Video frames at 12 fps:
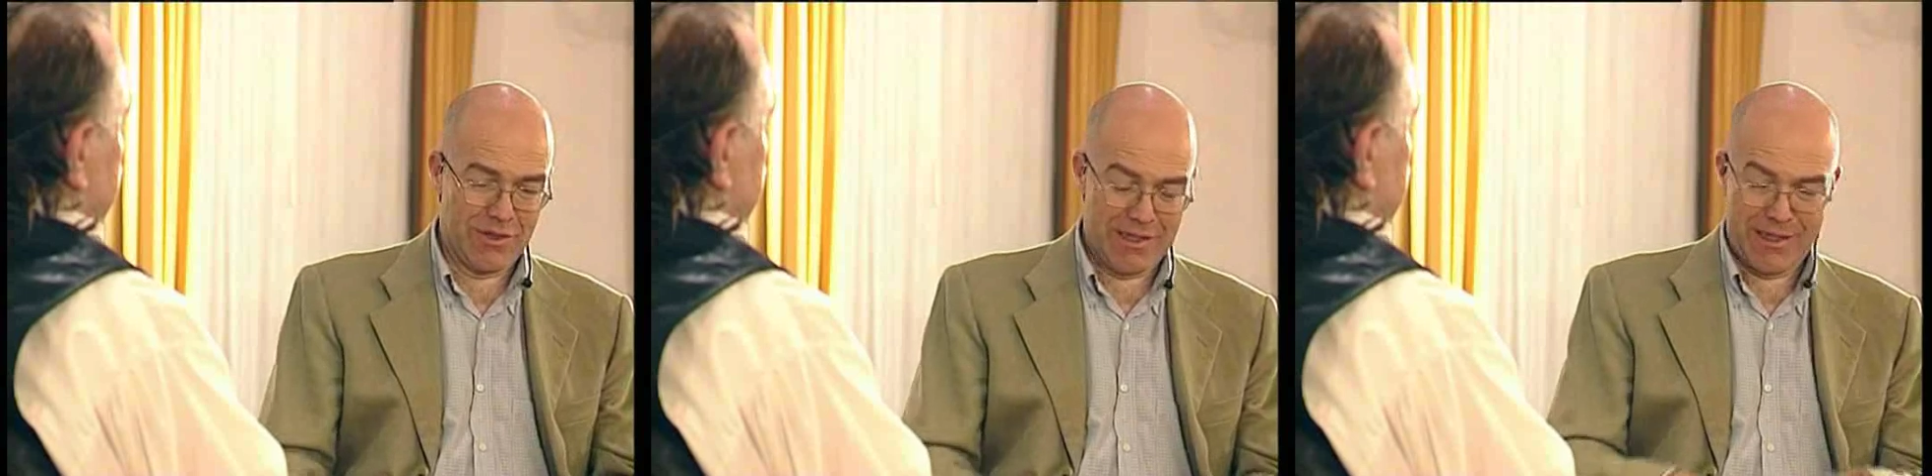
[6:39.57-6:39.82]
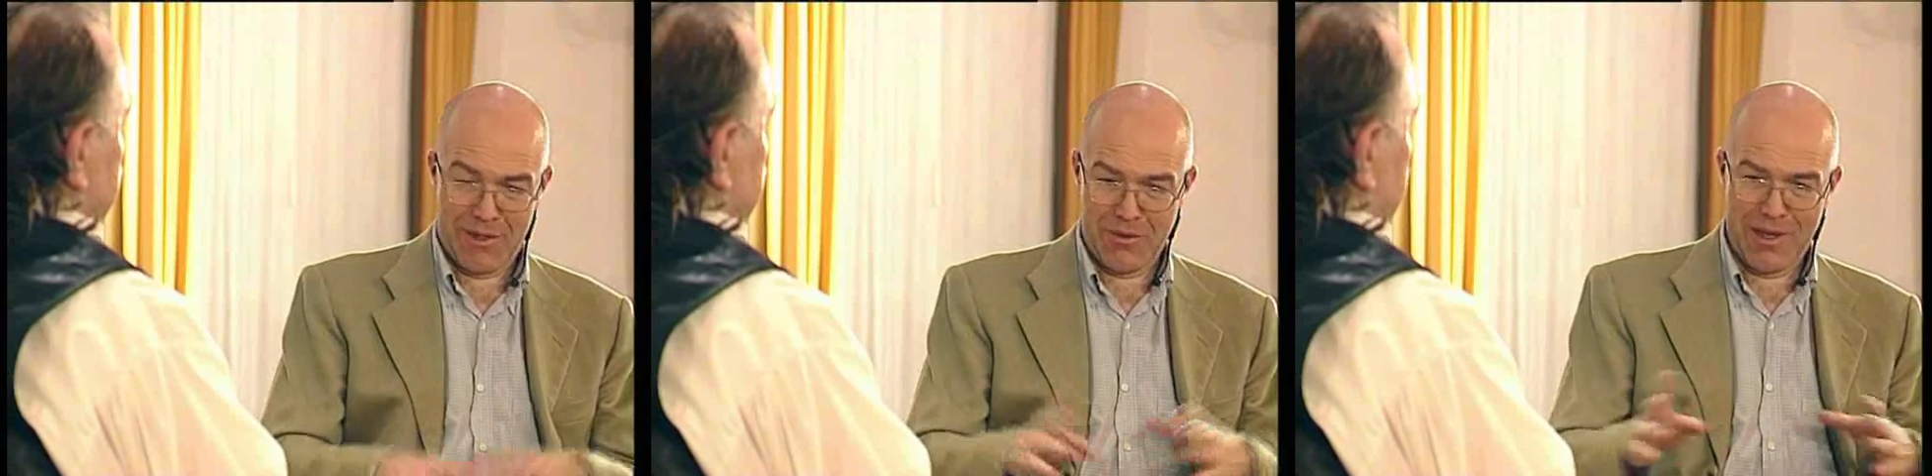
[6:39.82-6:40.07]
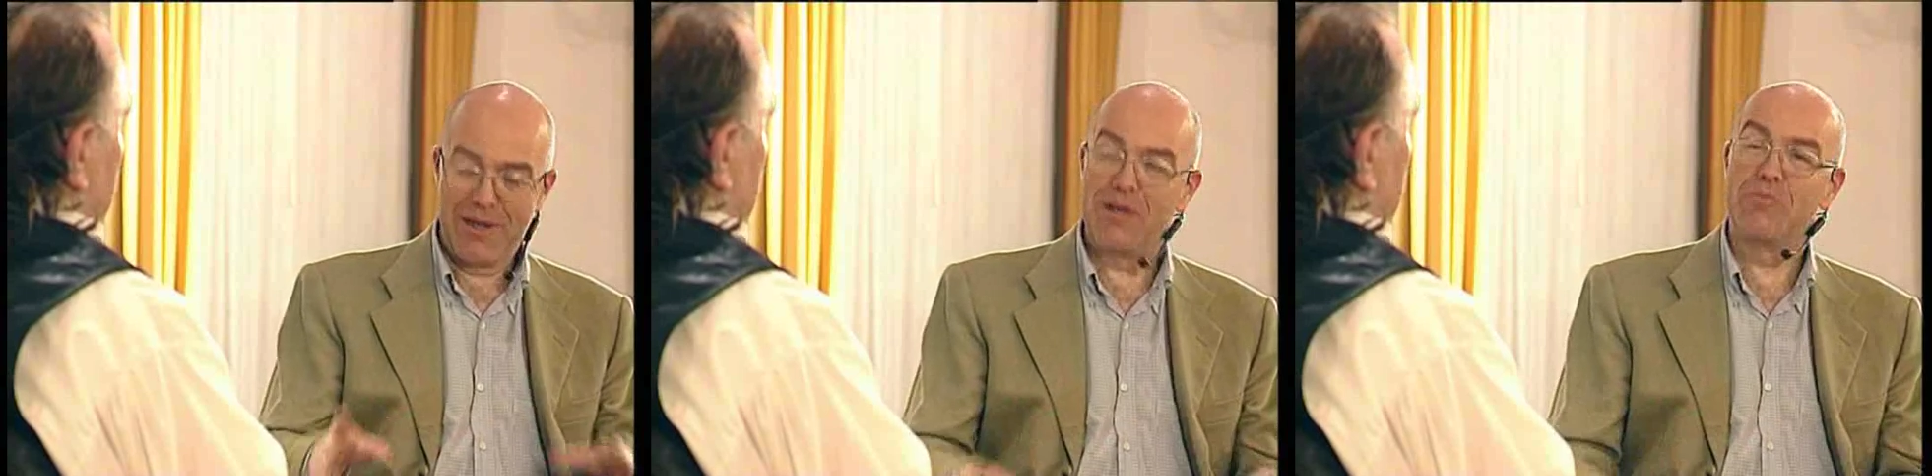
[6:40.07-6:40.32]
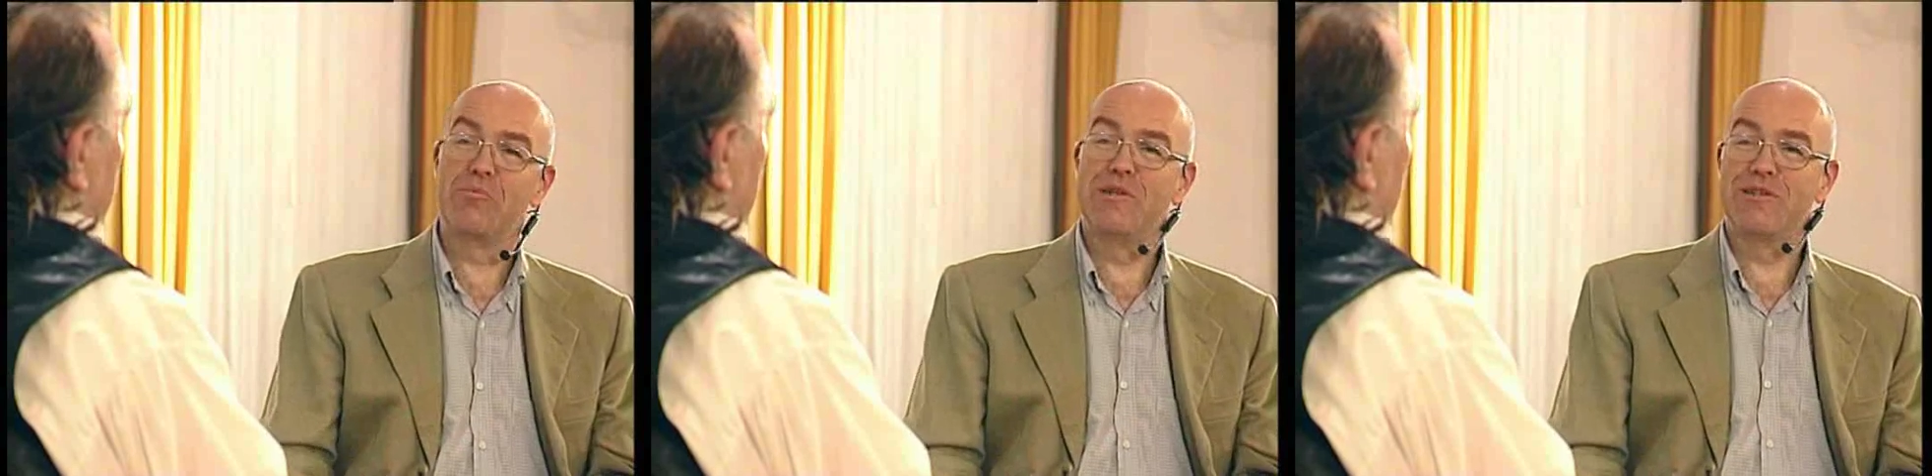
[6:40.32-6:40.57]
how
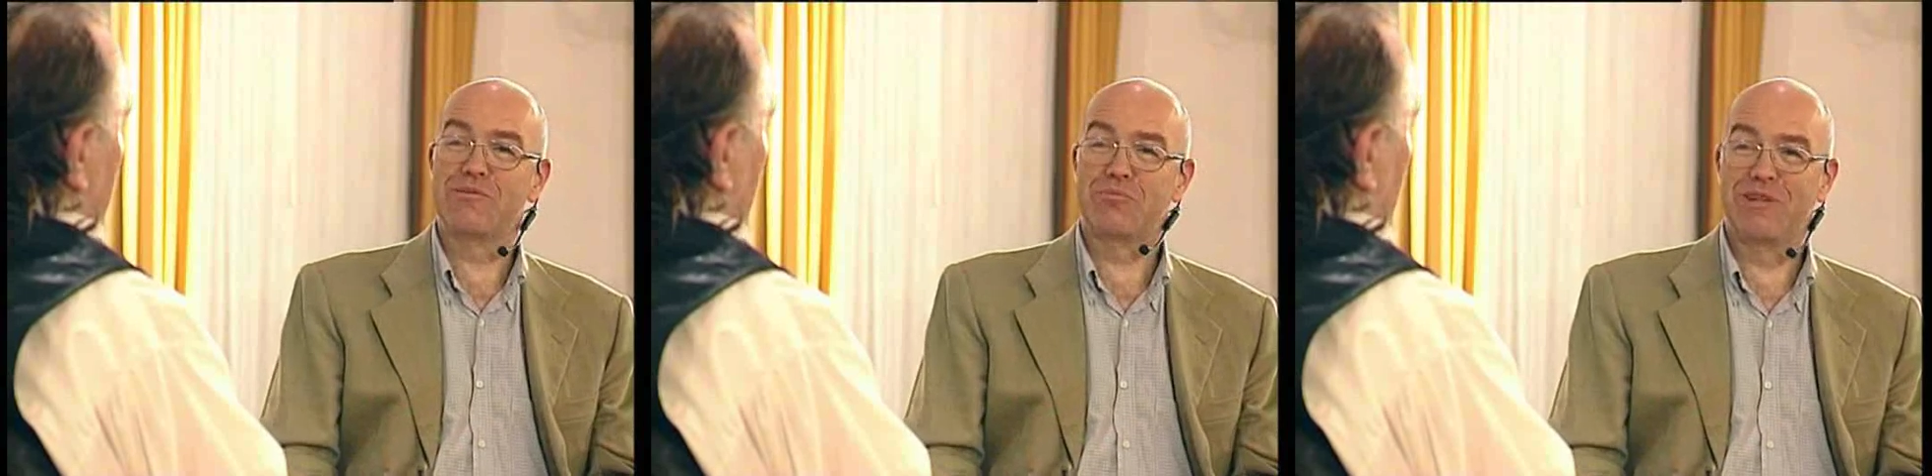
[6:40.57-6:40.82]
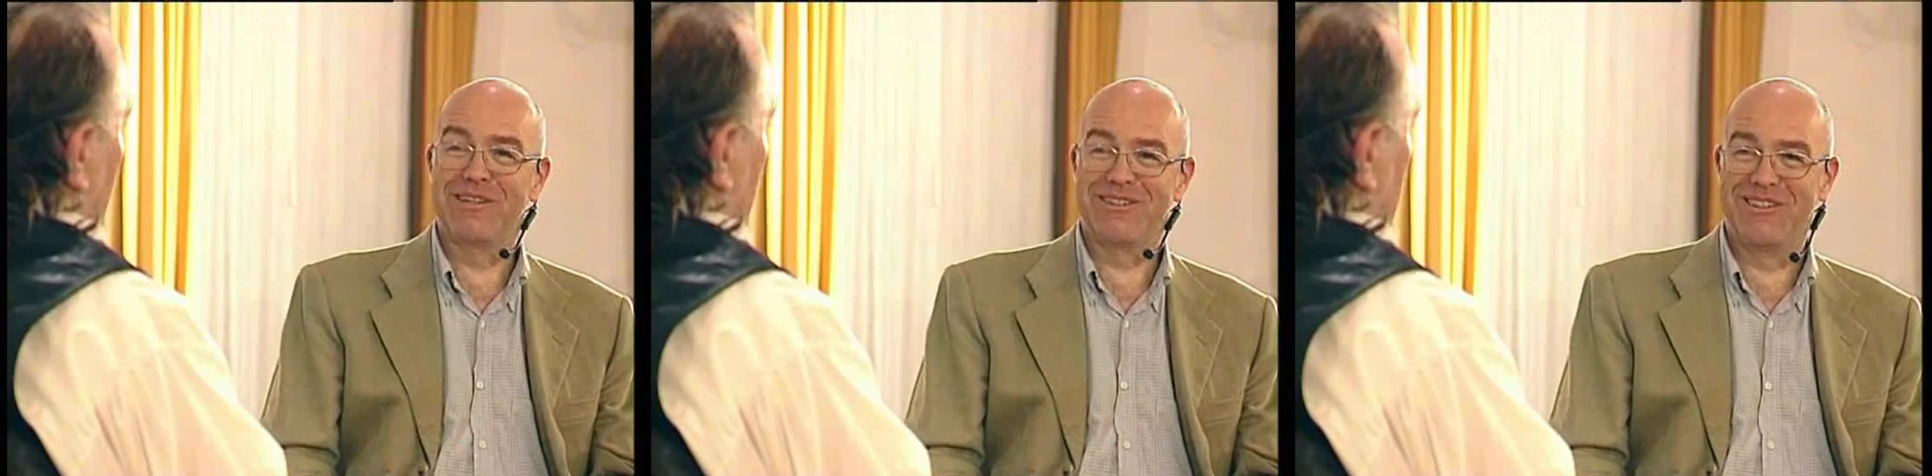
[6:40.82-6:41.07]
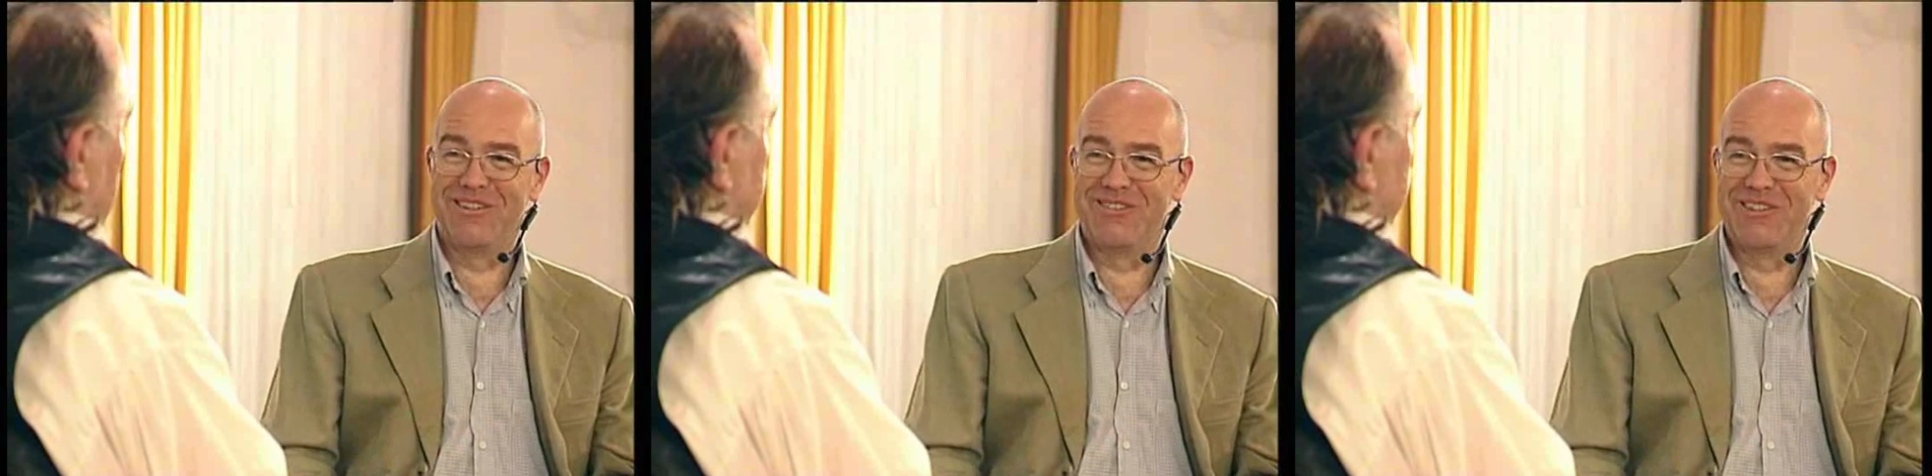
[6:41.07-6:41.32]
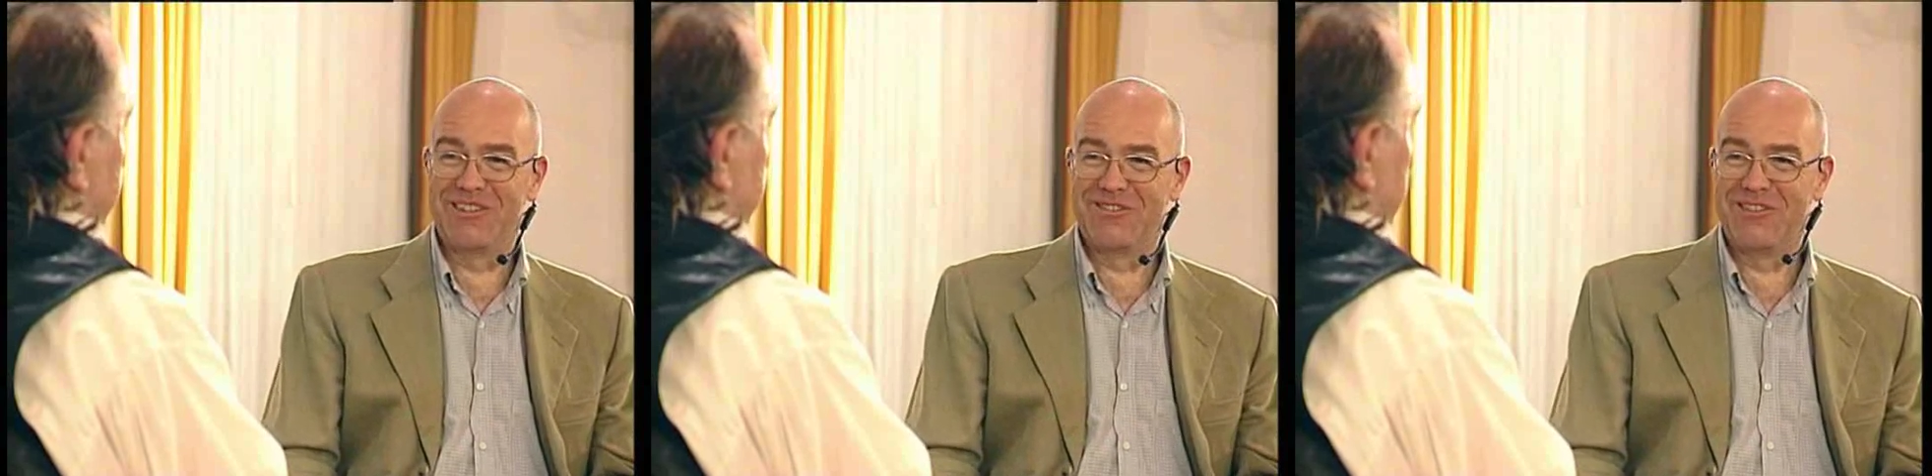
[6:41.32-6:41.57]
NLP spread all over
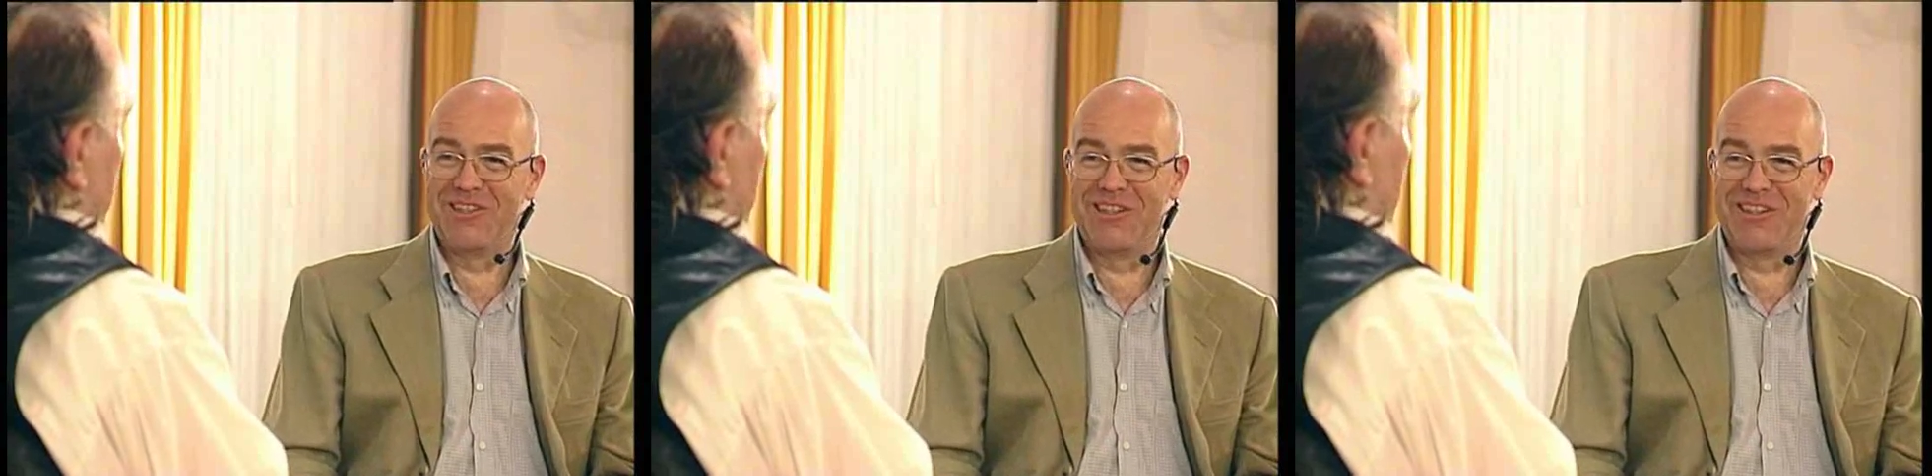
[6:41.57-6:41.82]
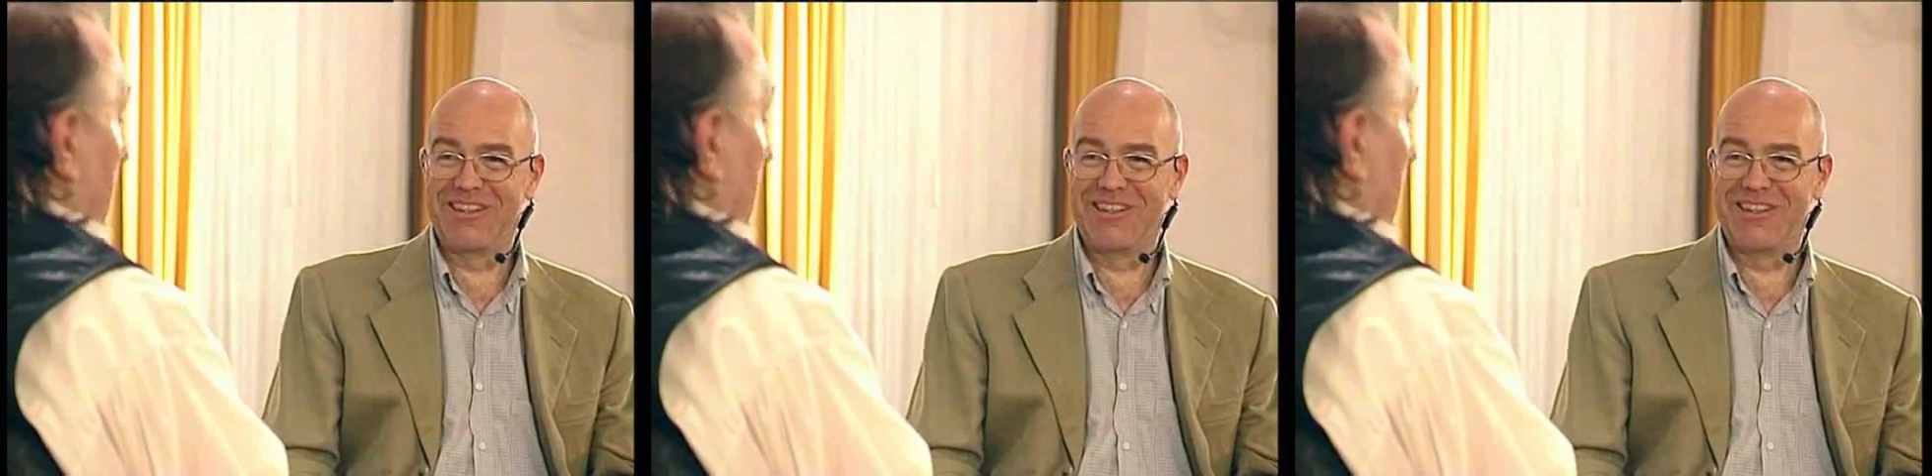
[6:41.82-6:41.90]
the world.